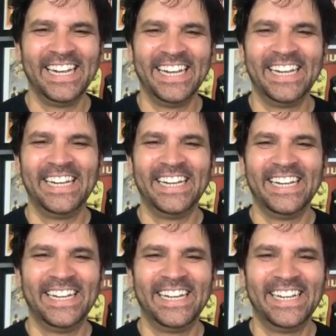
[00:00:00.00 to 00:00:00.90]

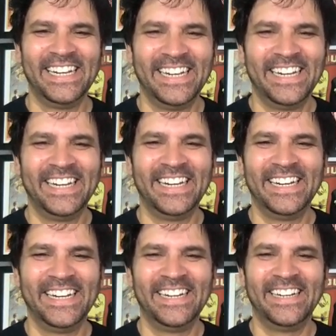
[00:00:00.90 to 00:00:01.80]

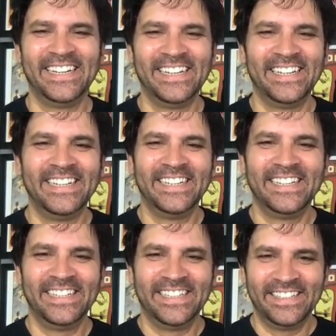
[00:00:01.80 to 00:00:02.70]

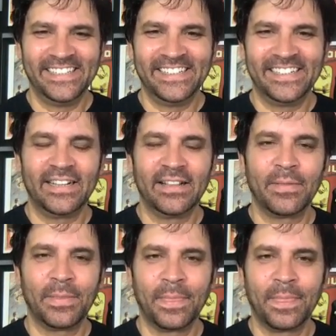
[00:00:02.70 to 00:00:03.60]

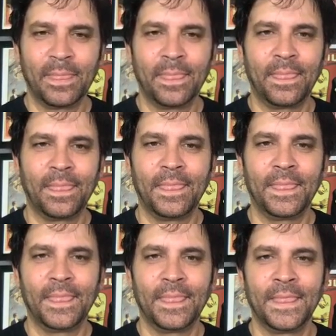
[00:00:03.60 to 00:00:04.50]

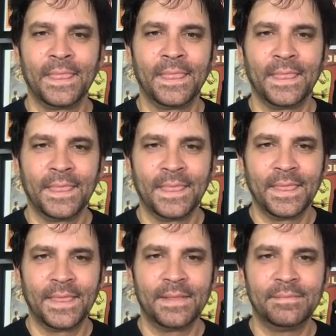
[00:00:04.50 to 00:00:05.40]

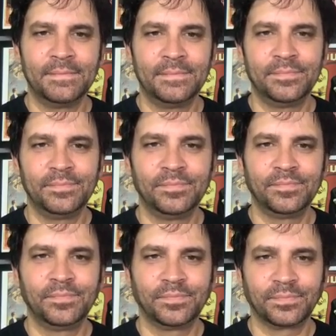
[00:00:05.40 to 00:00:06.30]

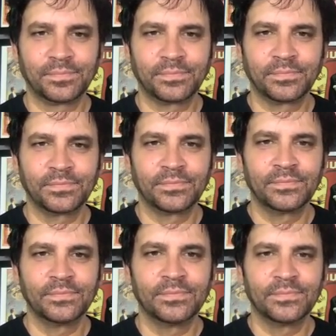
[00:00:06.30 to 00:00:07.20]

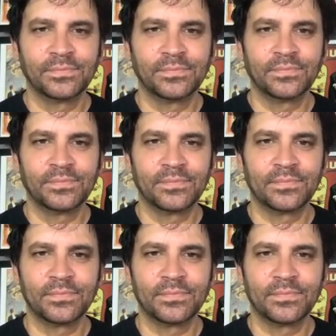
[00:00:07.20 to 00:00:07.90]
(silent)